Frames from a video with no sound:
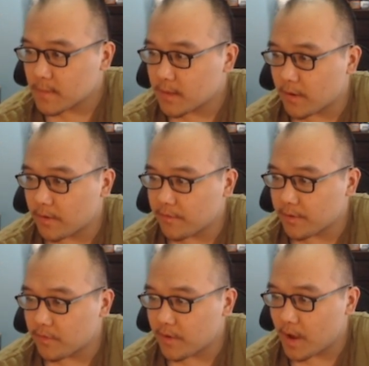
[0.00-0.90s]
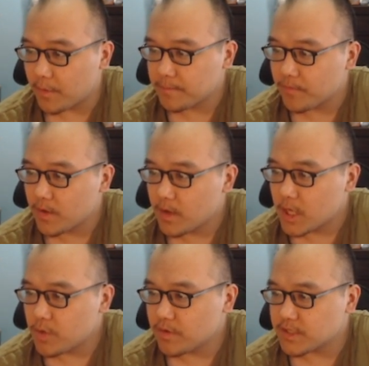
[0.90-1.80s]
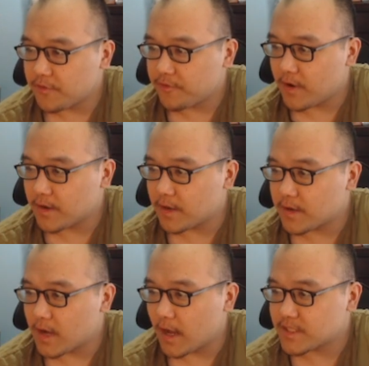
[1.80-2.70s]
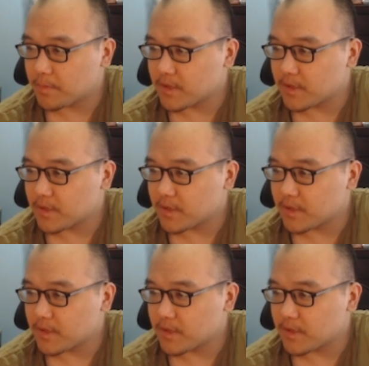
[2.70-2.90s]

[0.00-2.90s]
Not going to really go over that one. It was the fun in concept,